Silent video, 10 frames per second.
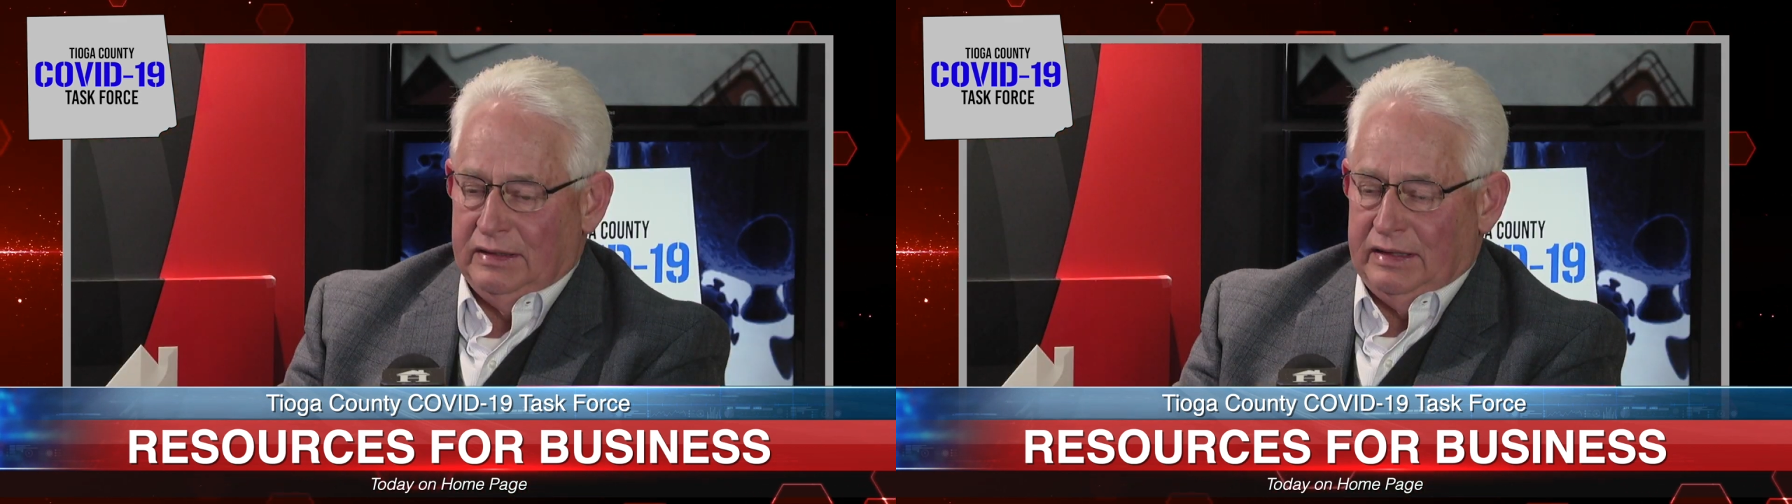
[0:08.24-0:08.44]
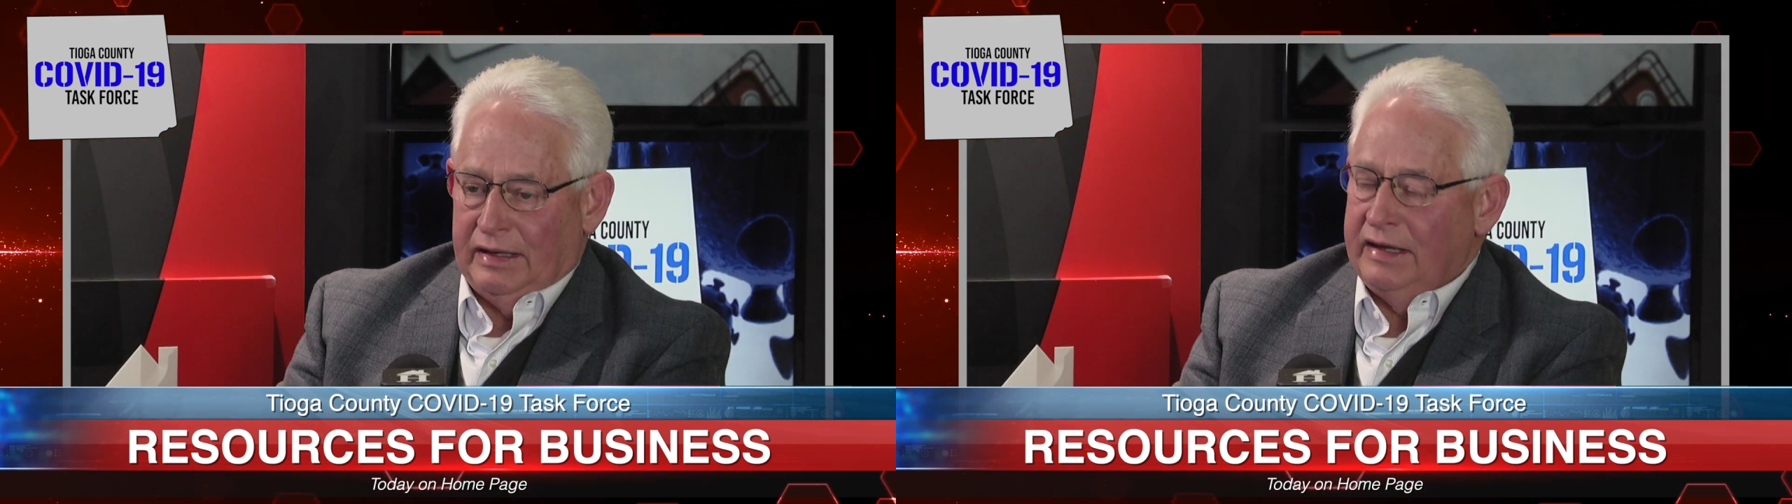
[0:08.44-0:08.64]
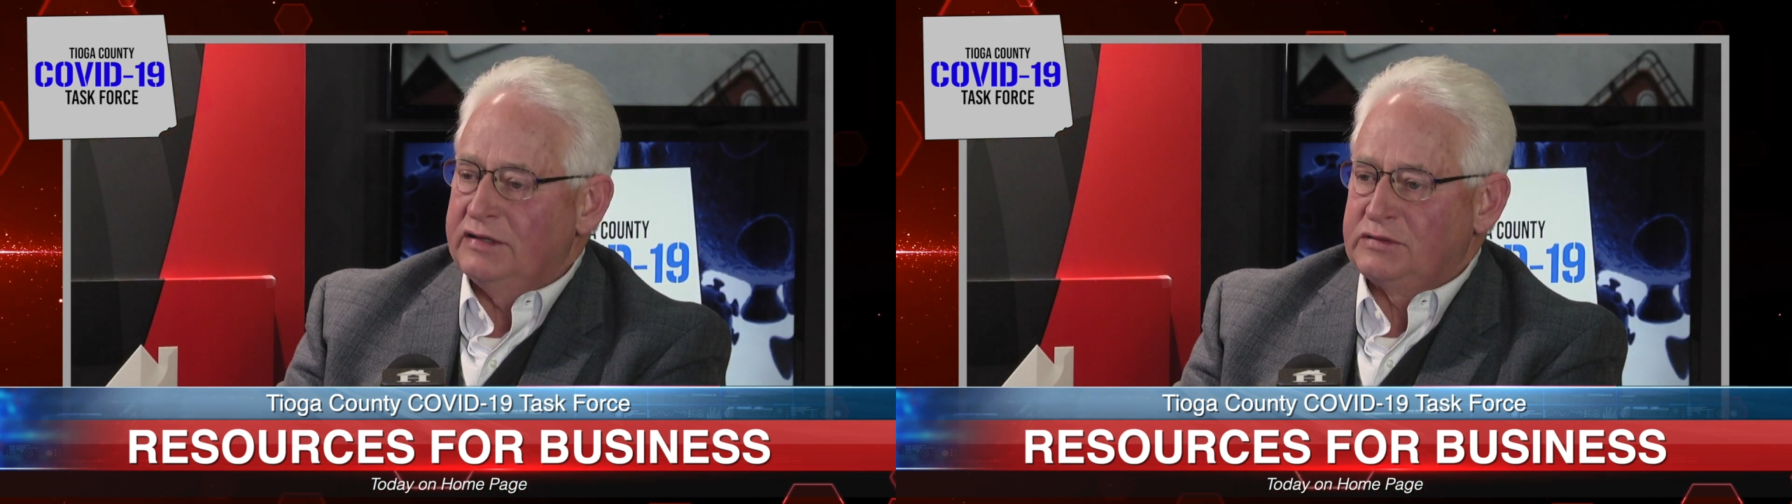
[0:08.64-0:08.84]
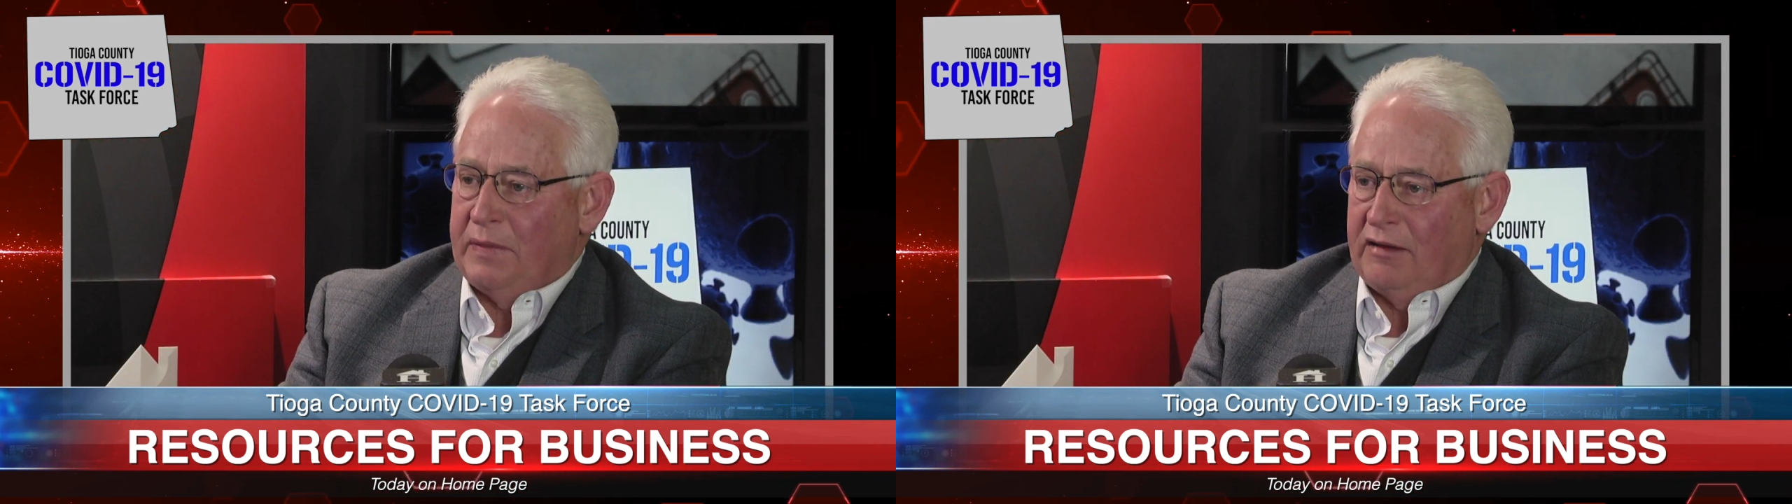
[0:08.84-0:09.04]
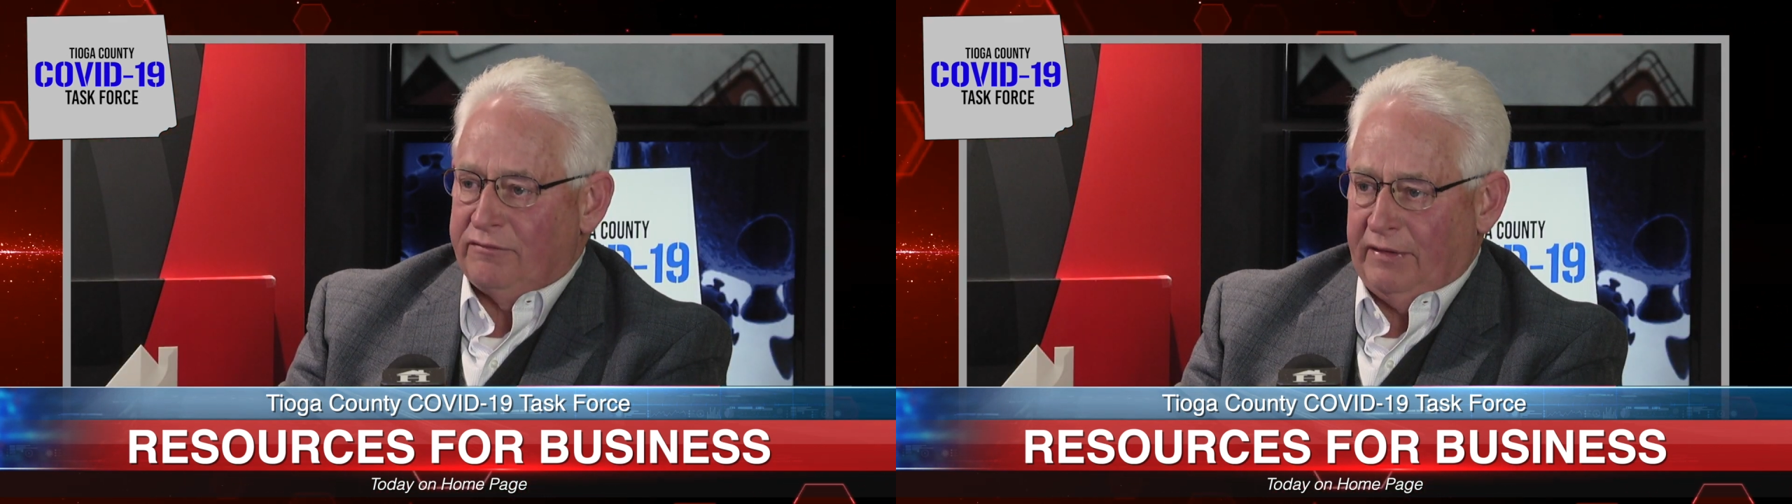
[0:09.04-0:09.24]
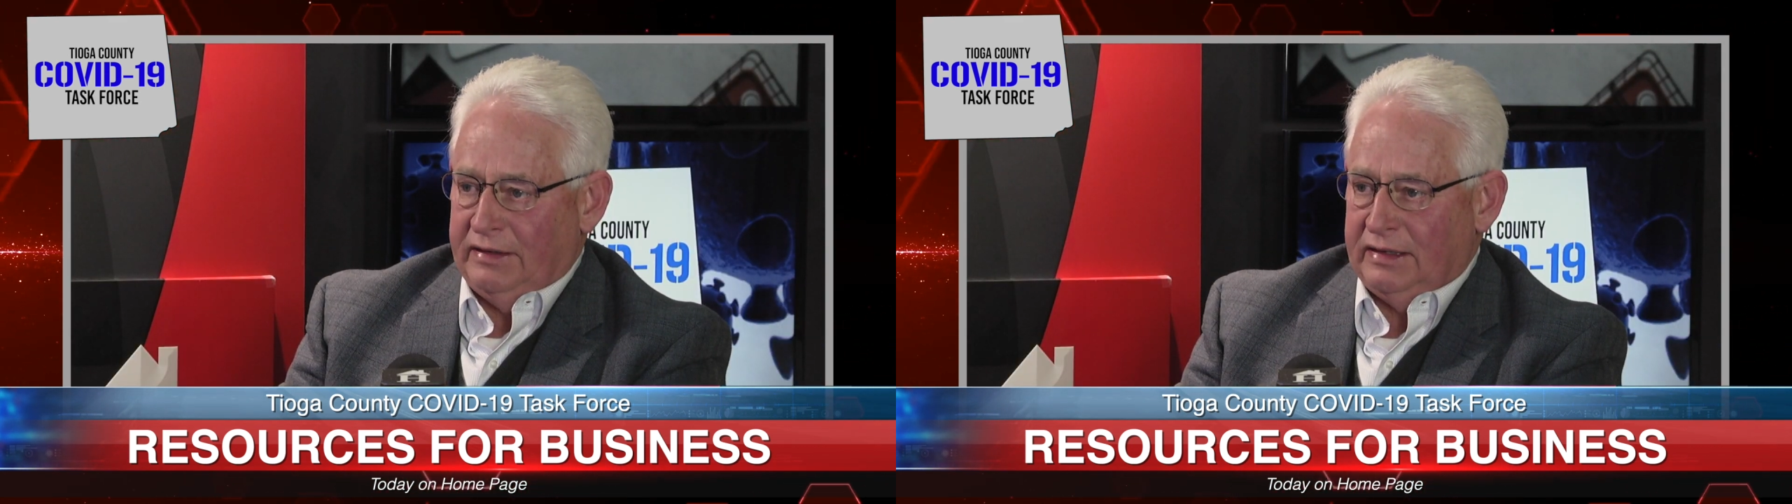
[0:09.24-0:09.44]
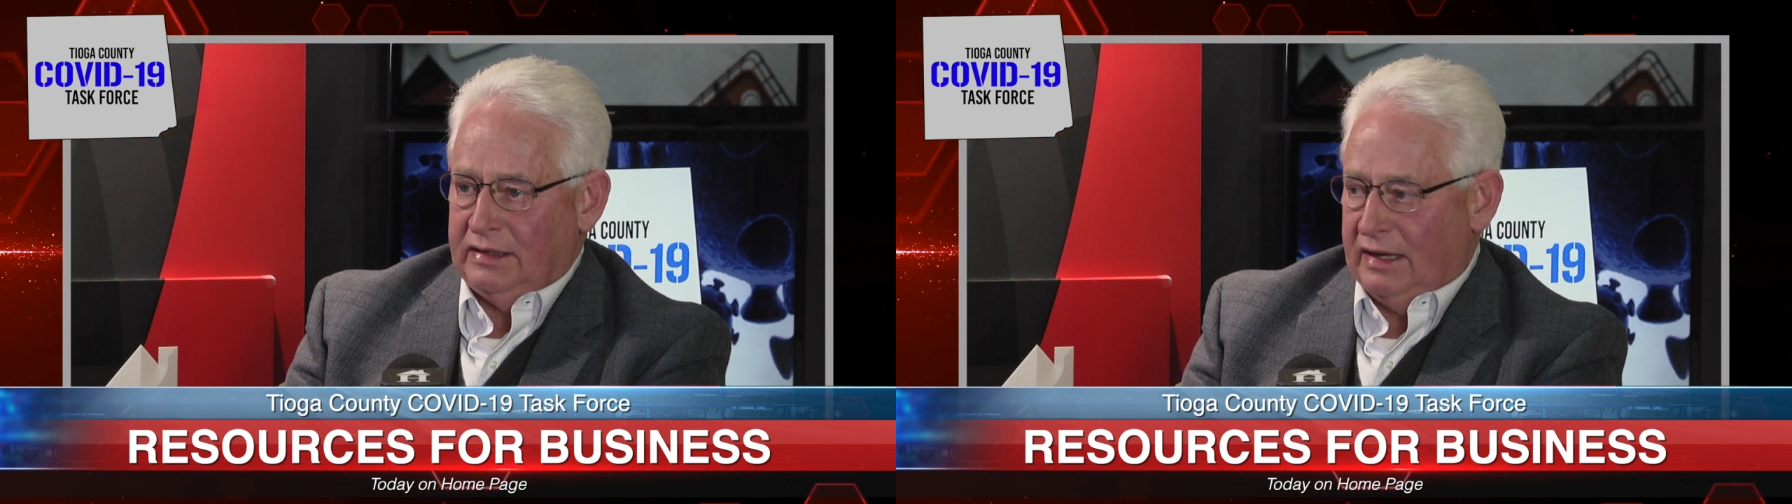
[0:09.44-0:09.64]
It is about funding.